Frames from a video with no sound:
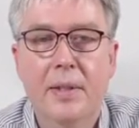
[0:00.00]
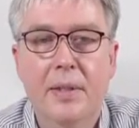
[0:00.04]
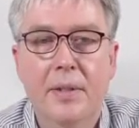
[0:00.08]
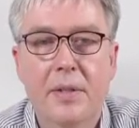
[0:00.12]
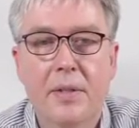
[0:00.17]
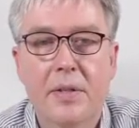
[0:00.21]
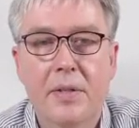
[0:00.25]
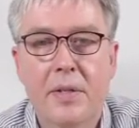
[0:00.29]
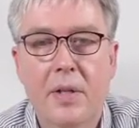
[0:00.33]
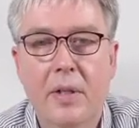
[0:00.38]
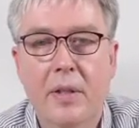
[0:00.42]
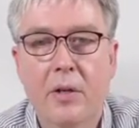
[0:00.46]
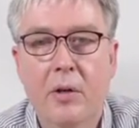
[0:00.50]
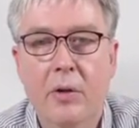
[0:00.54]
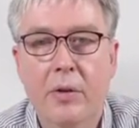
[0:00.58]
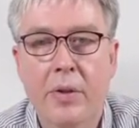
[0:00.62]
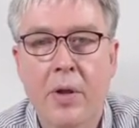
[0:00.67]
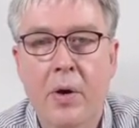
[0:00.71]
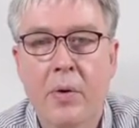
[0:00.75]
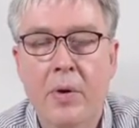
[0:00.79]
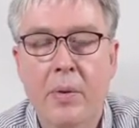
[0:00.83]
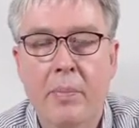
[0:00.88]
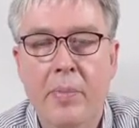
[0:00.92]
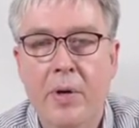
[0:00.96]
Just a little
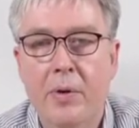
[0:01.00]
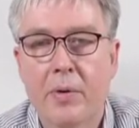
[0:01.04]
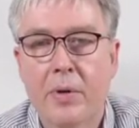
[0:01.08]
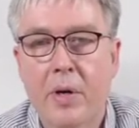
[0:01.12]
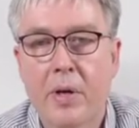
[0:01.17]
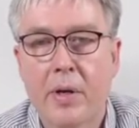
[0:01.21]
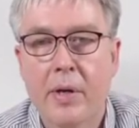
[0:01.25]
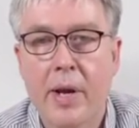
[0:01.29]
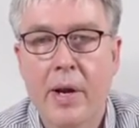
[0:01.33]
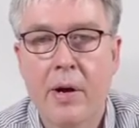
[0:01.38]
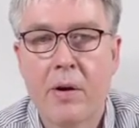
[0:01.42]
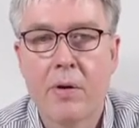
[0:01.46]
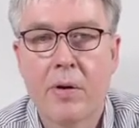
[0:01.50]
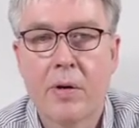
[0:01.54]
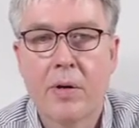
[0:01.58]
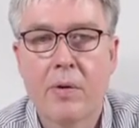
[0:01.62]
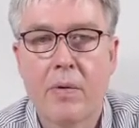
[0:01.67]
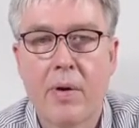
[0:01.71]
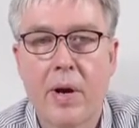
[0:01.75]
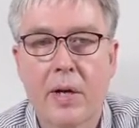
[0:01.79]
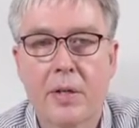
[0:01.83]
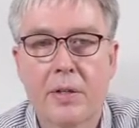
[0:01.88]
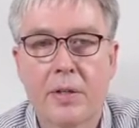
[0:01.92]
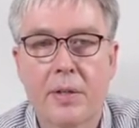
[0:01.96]
note about error
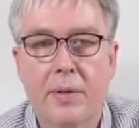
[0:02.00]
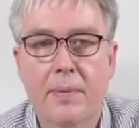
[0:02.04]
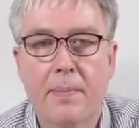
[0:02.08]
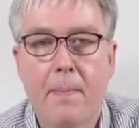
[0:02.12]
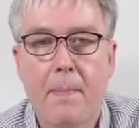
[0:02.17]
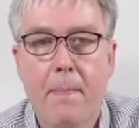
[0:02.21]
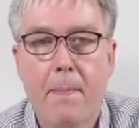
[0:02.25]
correction.